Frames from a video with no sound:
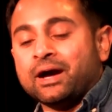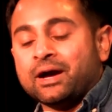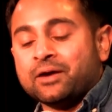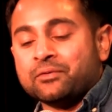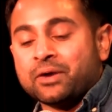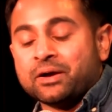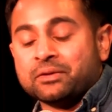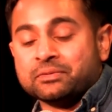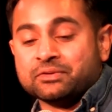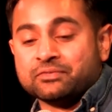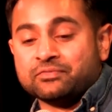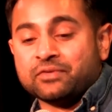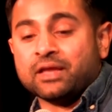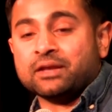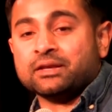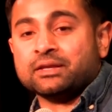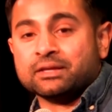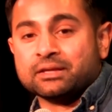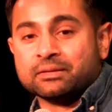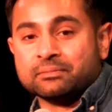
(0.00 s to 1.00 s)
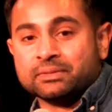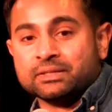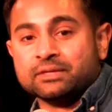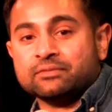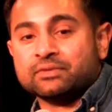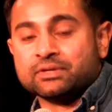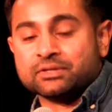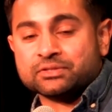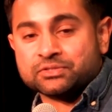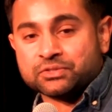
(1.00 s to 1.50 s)
around defending and
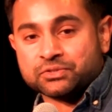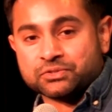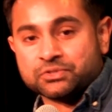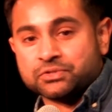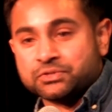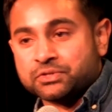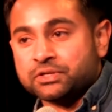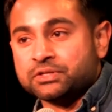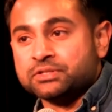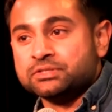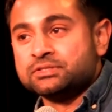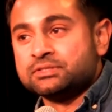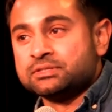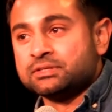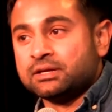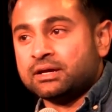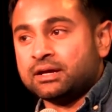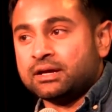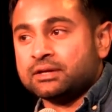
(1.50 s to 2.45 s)
believing in social goods,